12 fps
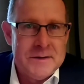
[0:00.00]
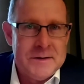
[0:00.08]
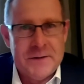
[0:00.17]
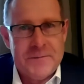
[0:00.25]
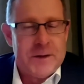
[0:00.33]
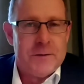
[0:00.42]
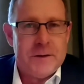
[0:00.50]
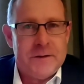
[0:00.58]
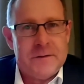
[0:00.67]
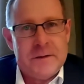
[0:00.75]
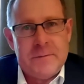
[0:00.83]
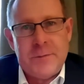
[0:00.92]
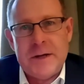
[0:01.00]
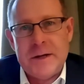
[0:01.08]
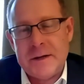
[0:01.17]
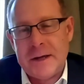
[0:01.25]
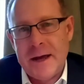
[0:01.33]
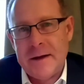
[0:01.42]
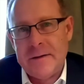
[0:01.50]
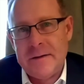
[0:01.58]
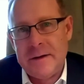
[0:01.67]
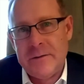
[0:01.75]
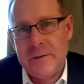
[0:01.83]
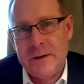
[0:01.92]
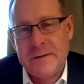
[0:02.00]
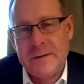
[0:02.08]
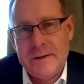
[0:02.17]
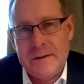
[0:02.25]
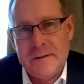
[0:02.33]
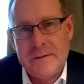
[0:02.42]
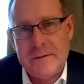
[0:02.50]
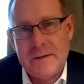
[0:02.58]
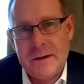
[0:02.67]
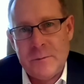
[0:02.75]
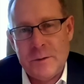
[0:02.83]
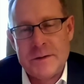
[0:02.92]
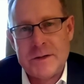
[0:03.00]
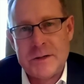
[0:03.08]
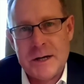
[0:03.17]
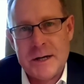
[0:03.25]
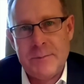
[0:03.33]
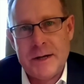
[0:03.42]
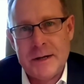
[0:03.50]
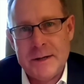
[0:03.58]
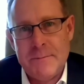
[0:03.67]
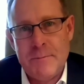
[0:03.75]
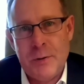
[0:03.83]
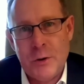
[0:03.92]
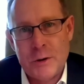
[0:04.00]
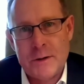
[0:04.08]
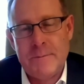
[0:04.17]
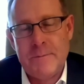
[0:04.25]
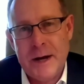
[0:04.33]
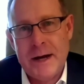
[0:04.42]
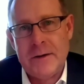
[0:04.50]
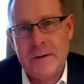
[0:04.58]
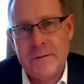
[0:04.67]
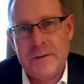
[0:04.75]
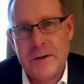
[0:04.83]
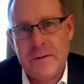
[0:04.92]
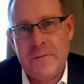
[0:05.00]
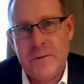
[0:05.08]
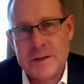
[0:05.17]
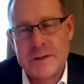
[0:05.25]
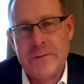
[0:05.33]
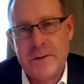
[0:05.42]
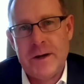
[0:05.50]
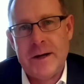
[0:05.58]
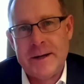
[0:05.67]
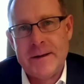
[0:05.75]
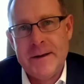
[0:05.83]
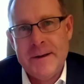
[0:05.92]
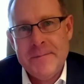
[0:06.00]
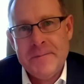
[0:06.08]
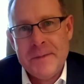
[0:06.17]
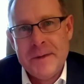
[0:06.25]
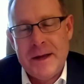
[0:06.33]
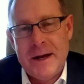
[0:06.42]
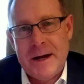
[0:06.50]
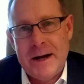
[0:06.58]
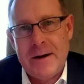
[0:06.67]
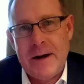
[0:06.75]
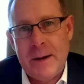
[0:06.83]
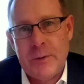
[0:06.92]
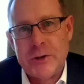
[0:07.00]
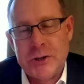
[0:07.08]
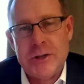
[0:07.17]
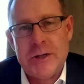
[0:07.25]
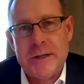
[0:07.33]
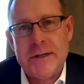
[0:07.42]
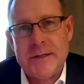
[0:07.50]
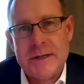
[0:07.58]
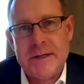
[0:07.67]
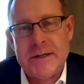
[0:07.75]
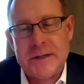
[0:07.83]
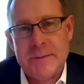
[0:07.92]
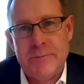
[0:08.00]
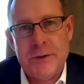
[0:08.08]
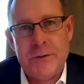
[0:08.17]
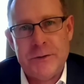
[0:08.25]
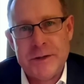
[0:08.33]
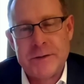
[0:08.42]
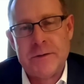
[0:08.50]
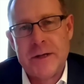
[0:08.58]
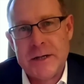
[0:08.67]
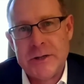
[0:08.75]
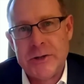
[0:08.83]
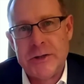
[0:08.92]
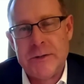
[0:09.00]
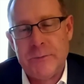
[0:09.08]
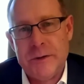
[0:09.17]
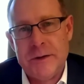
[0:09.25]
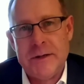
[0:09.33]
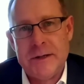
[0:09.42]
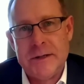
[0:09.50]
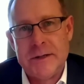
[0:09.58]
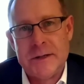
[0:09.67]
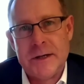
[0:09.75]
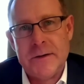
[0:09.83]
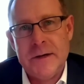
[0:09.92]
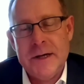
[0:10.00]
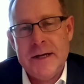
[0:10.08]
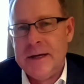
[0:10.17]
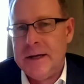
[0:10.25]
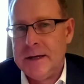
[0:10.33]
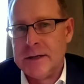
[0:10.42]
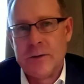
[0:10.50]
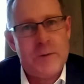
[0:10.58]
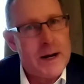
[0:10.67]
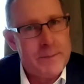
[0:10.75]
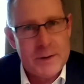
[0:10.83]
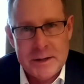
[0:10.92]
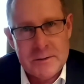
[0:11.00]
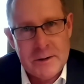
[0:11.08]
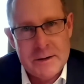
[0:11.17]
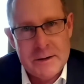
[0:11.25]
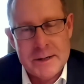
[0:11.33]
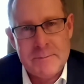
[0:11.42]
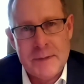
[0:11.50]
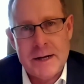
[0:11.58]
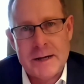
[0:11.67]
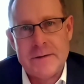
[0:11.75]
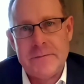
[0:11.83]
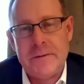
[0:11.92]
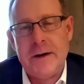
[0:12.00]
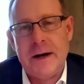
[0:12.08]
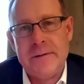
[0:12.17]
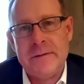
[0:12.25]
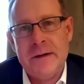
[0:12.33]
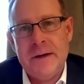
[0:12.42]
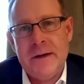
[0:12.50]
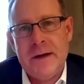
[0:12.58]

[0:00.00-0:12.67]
the difficulties that have been encountered in recent years with China, but an important part of diversifying our opportunities is to build this relationship with India. So it's a rapidly growing market for us.